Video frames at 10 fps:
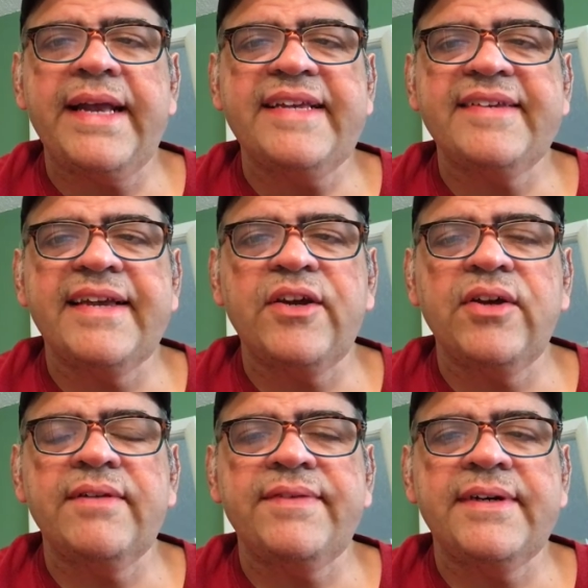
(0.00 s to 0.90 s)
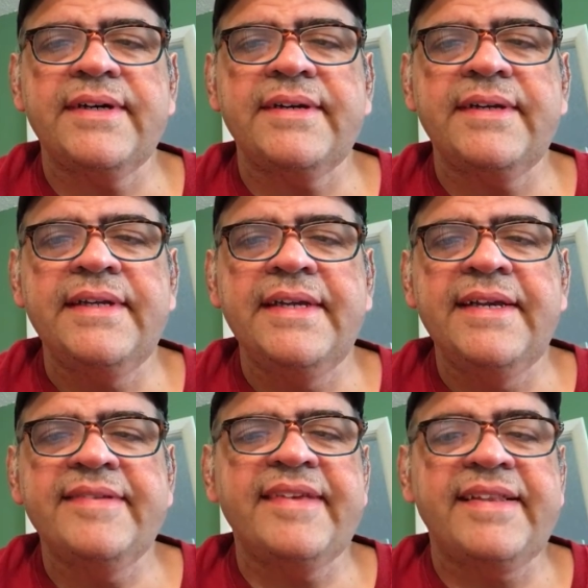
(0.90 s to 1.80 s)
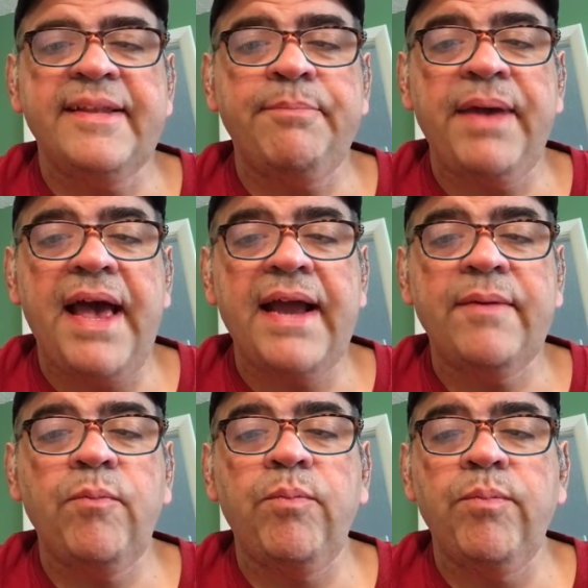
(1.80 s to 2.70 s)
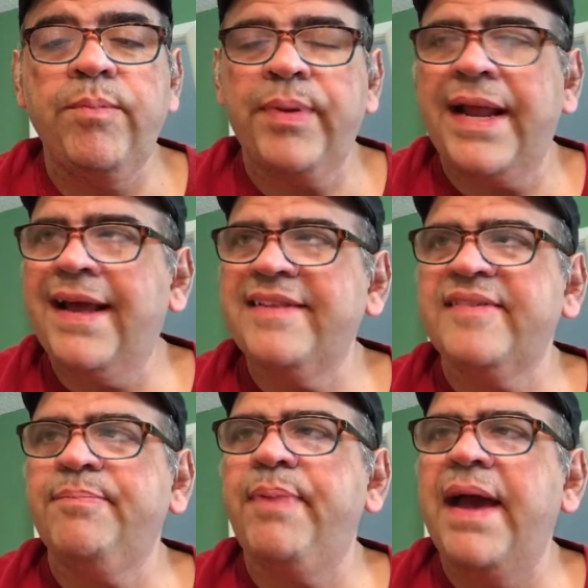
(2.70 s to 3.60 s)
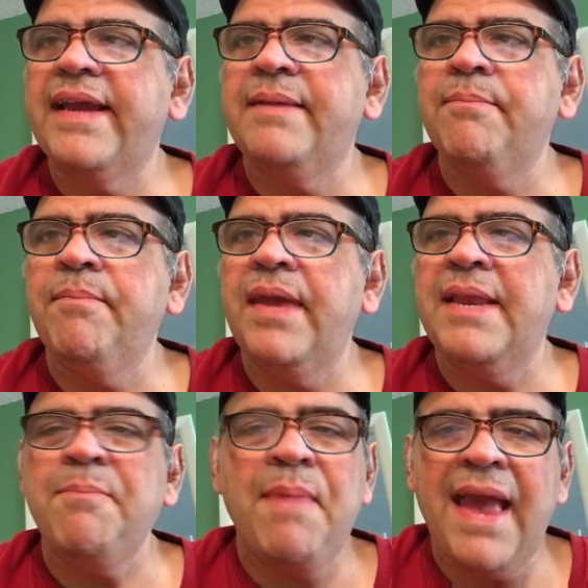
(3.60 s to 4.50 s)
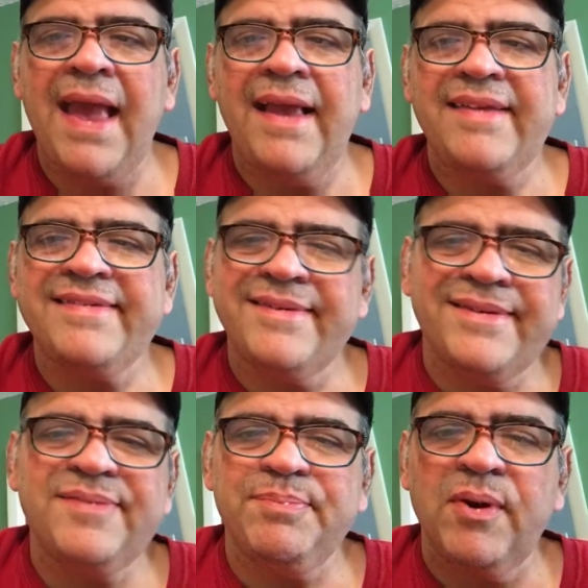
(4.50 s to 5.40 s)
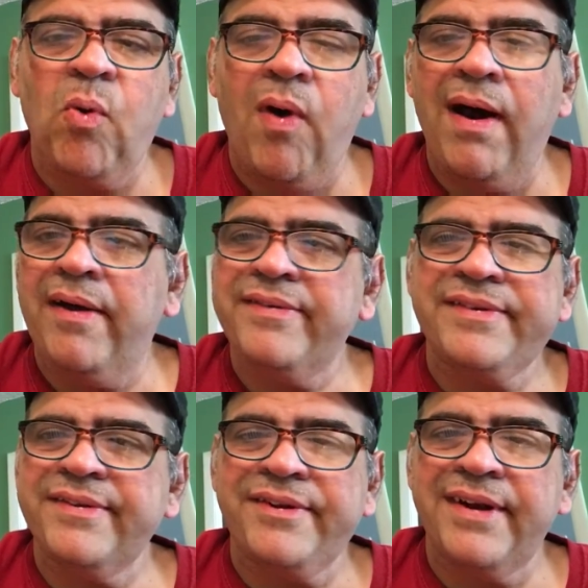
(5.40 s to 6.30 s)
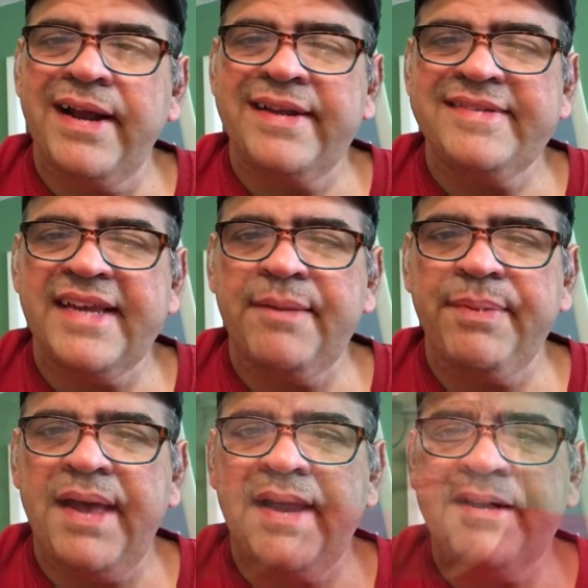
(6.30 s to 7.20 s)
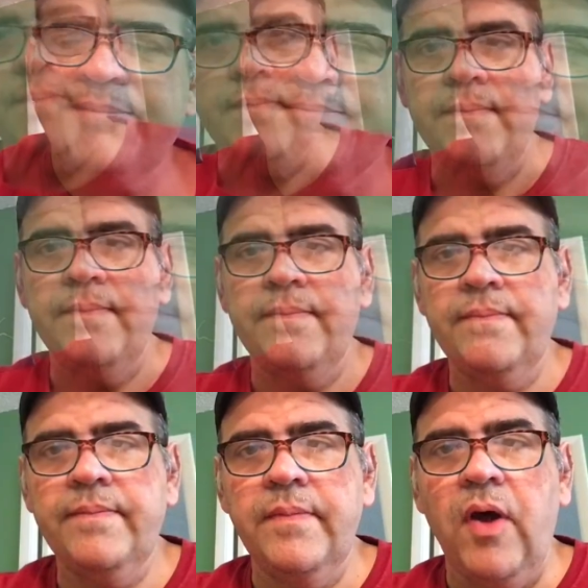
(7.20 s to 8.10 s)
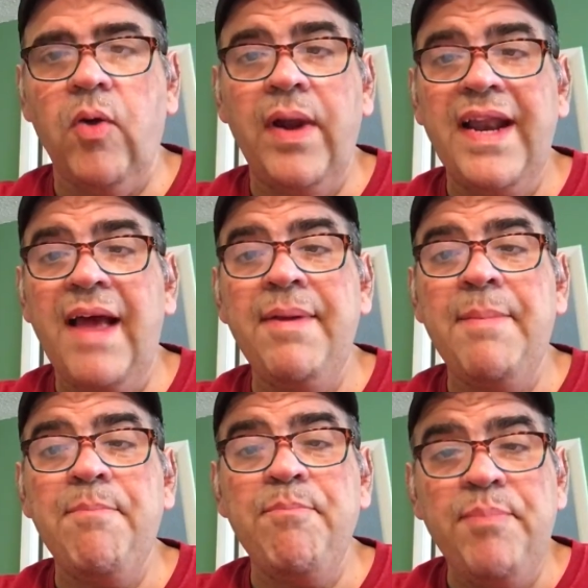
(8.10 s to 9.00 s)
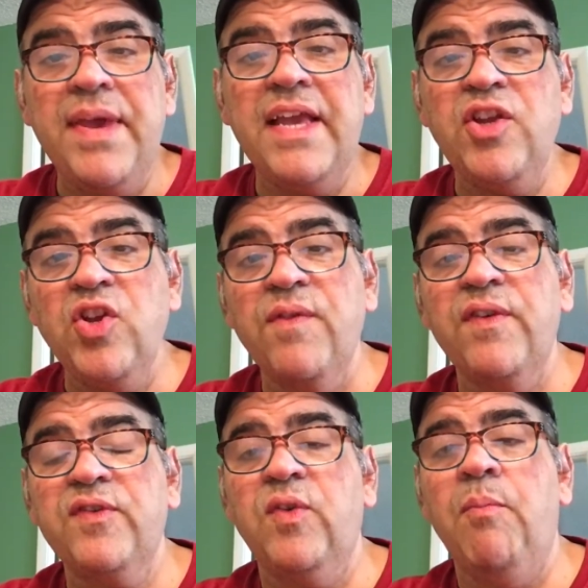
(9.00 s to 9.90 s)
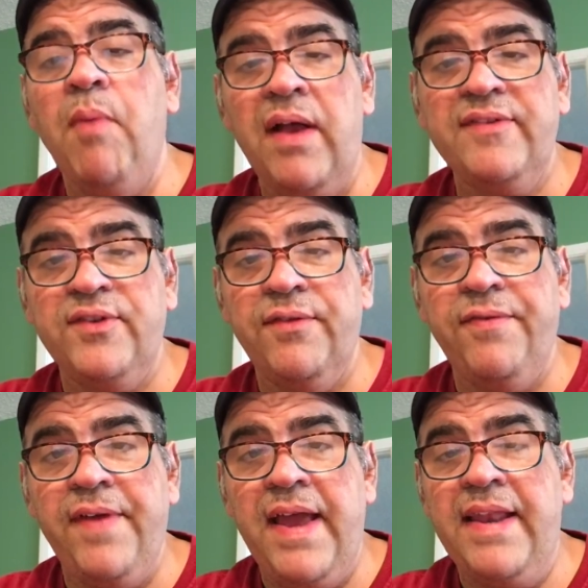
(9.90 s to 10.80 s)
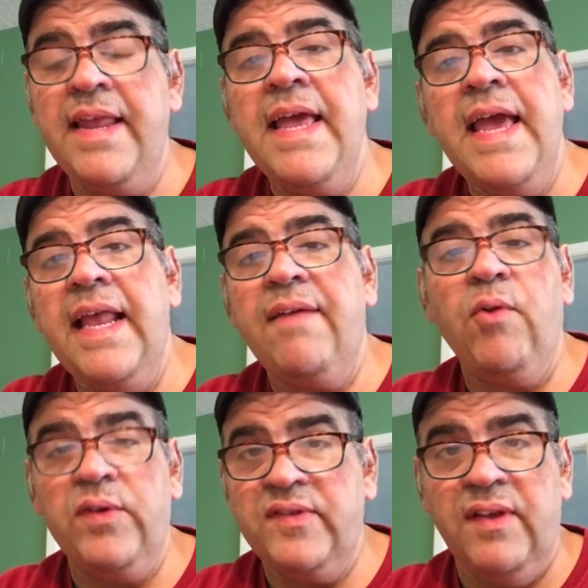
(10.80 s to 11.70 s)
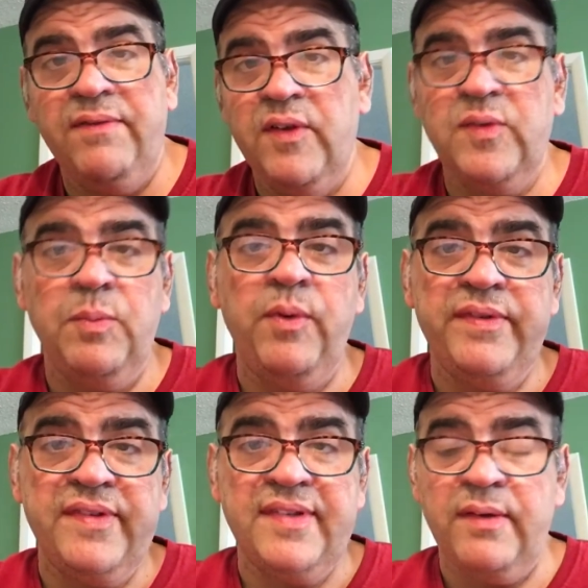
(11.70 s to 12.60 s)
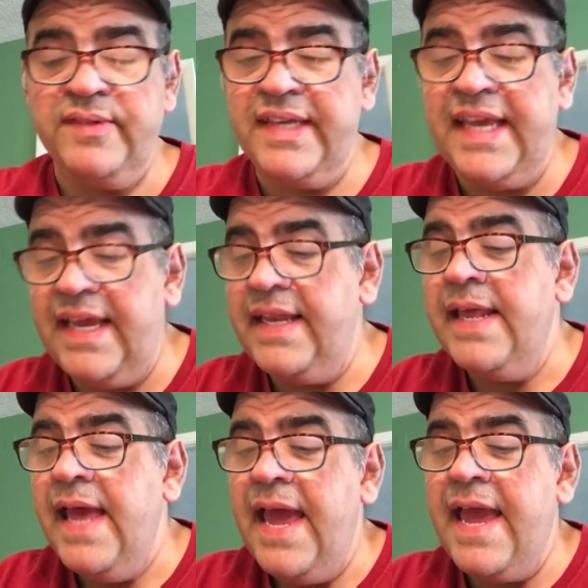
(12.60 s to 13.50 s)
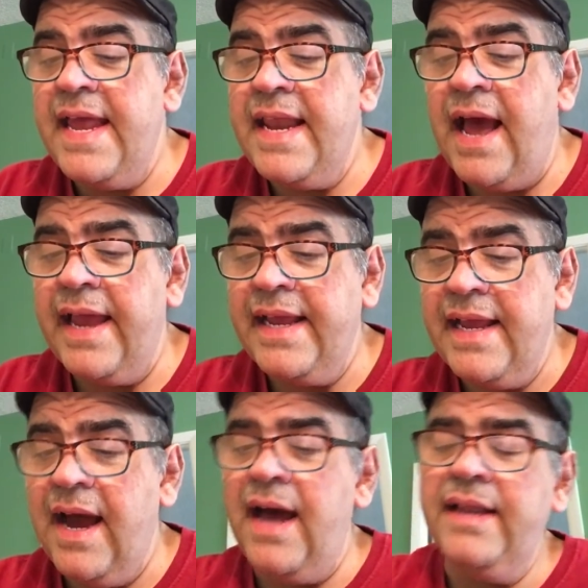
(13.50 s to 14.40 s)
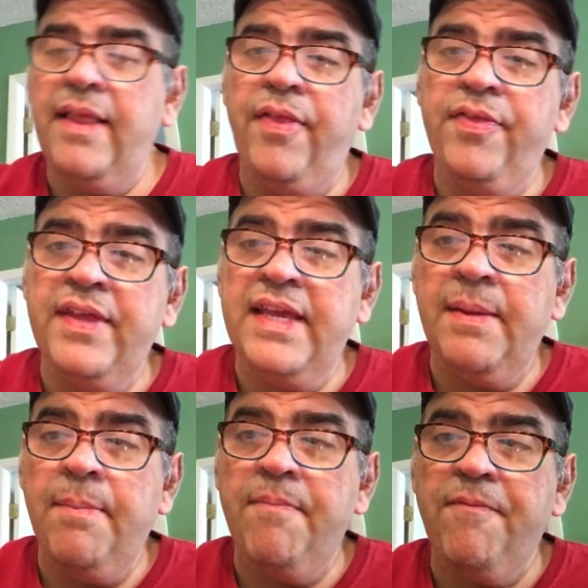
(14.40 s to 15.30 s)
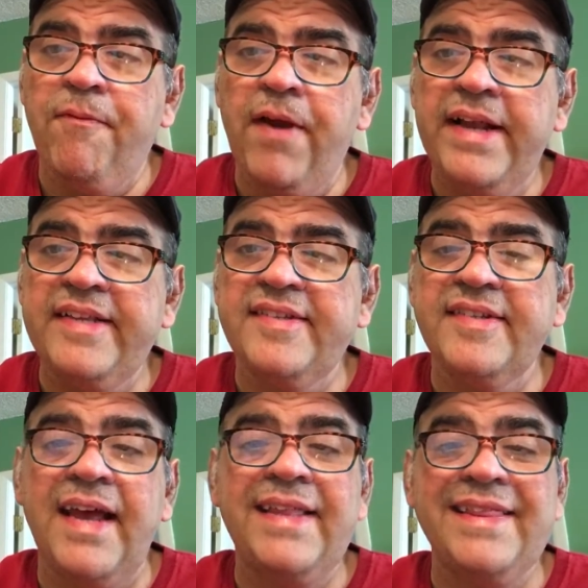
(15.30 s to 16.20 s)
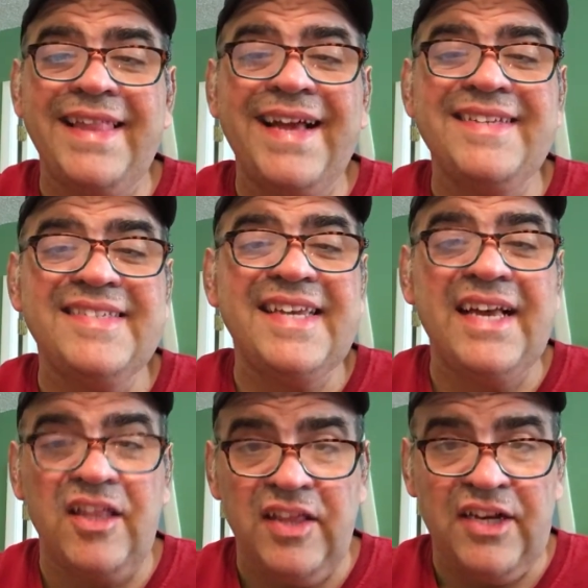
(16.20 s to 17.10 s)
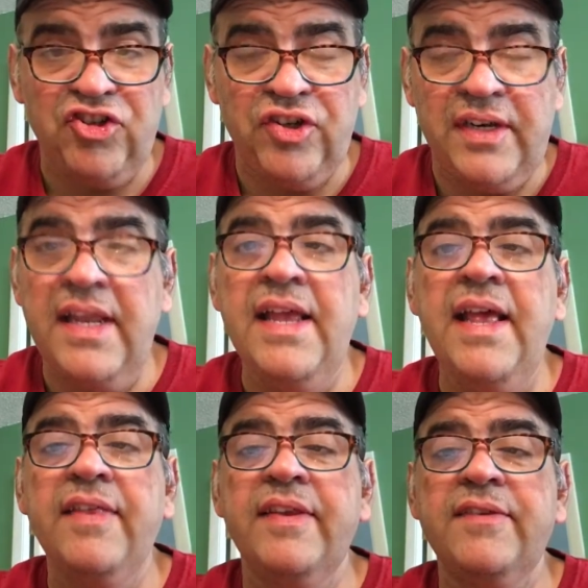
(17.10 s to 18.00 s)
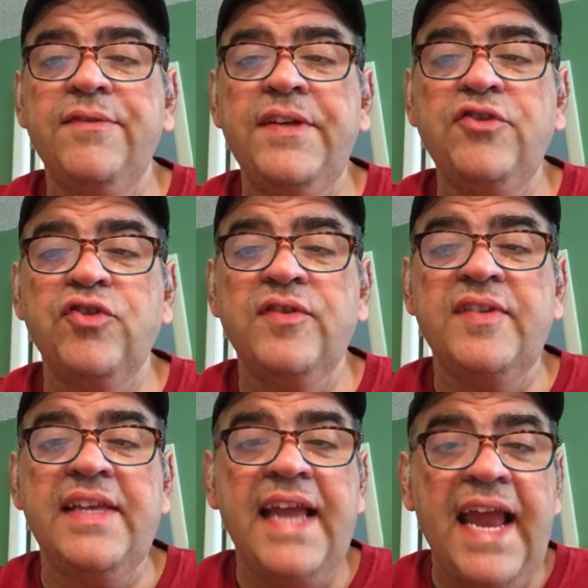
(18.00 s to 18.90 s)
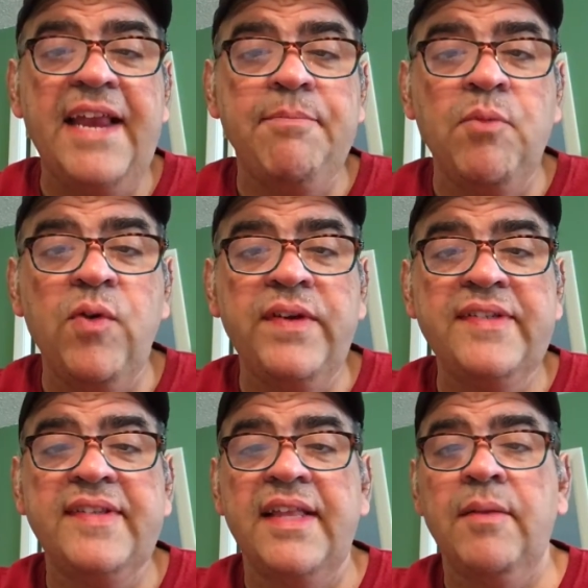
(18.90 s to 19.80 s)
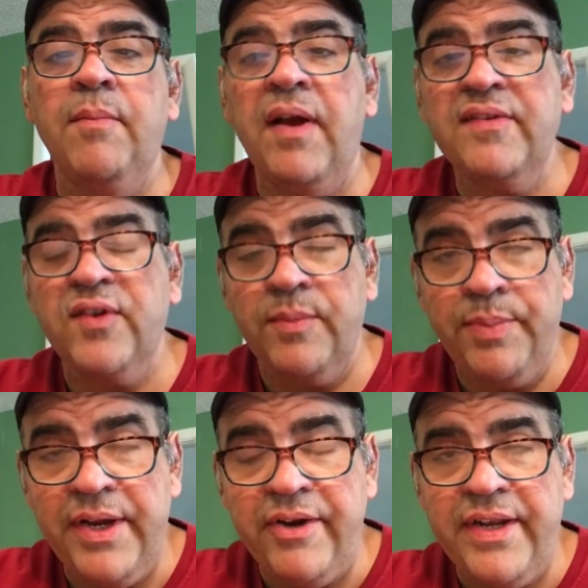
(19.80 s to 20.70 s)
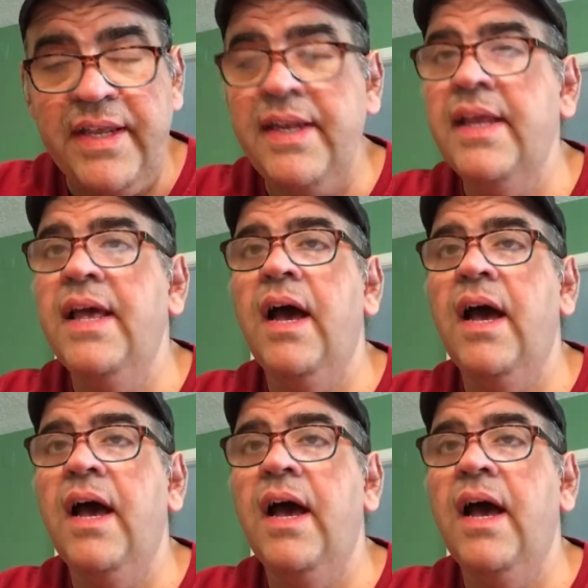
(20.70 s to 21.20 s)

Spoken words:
guess I could have sent it back, but I got this back in May, so it's been a while. So they're not gonna take it back. All right, I'm a big Universal Monster fan, and I've always loved those movies since I was a kid. And I got the Frankenstein Legacy Collection. This features the 8 movies that the monster appeared in.